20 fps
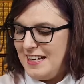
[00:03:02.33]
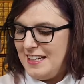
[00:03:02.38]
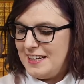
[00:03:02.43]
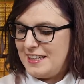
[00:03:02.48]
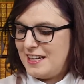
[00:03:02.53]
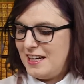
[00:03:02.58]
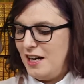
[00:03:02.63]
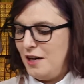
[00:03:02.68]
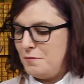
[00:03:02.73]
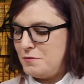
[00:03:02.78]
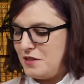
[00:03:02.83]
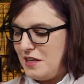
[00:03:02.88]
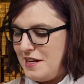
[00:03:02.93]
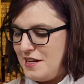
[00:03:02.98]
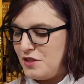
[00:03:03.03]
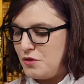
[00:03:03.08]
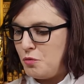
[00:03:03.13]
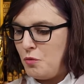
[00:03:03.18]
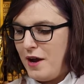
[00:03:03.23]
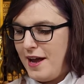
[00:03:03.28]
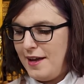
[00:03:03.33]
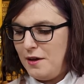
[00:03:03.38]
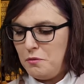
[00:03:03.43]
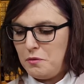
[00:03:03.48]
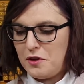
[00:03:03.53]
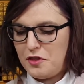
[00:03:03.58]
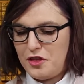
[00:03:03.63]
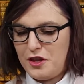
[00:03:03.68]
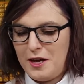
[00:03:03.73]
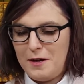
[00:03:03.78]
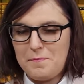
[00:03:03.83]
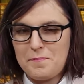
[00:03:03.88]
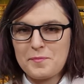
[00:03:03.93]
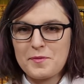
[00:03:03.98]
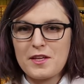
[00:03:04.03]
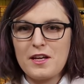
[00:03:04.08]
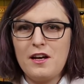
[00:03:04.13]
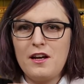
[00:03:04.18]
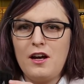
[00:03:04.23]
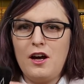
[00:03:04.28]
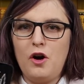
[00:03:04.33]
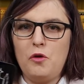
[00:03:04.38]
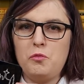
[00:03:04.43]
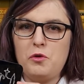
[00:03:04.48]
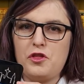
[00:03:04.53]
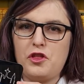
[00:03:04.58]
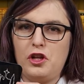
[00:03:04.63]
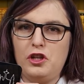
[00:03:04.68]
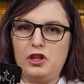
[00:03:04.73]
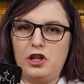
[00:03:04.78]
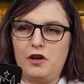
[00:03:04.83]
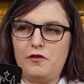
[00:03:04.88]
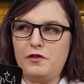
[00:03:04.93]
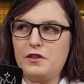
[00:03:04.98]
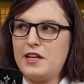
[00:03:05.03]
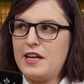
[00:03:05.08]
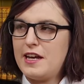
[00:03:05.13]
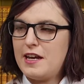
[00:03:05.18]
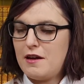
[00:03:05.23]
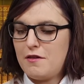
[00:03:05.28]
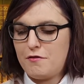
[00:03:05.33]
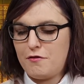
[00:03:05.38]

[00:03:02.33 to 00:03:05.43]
And it comes as well with a lovely